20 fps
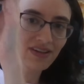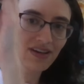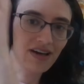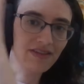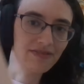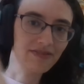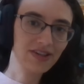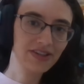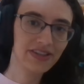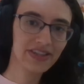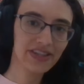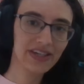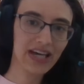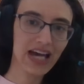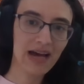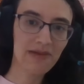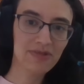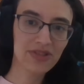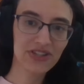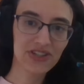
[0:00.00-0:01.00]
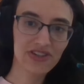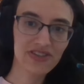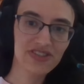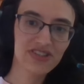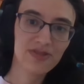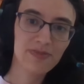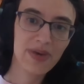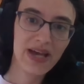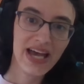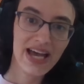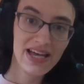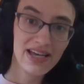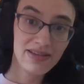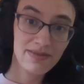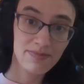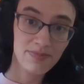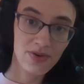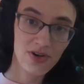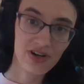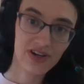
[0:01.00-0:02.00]
I've got the Amazon
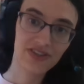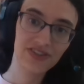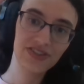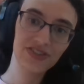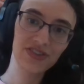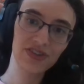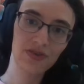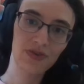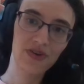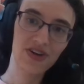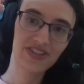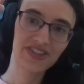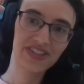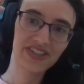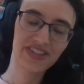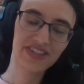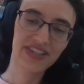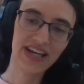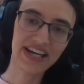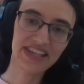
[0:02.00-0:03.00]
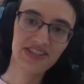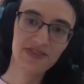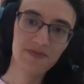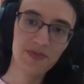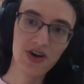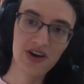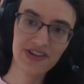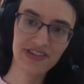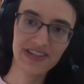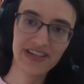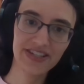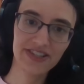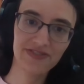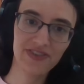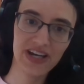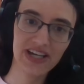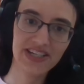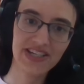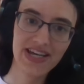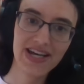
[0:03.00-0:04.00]
Japan box. What's inside the box? Let's
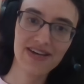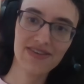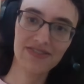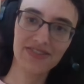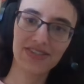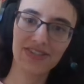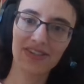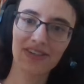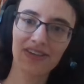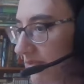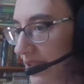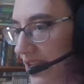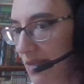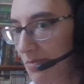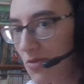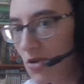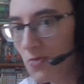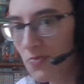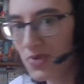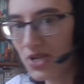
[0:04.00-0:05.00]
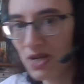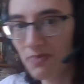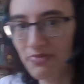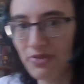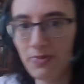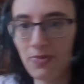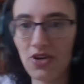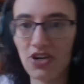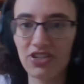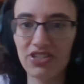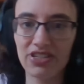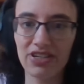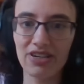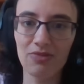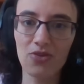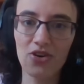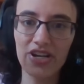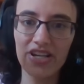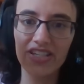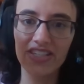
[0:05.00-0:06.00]
find out. They open up the box and
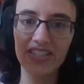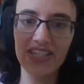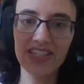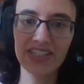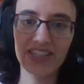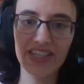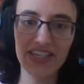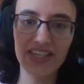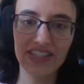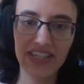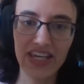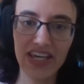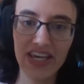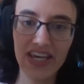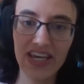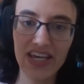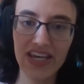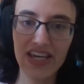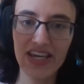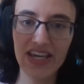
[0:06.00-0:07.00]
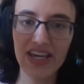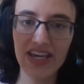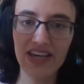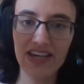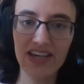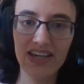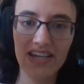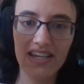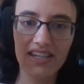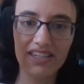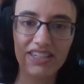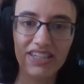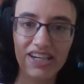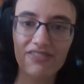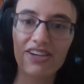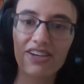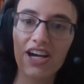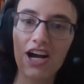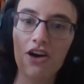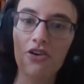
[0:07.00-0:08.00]
what is this? This is... Here
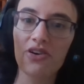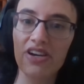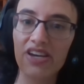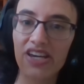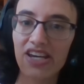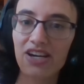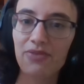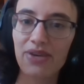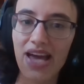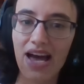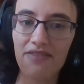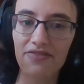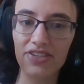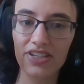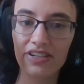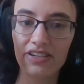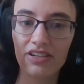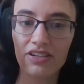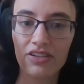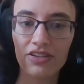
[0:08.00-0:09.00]
we go. Here we have it.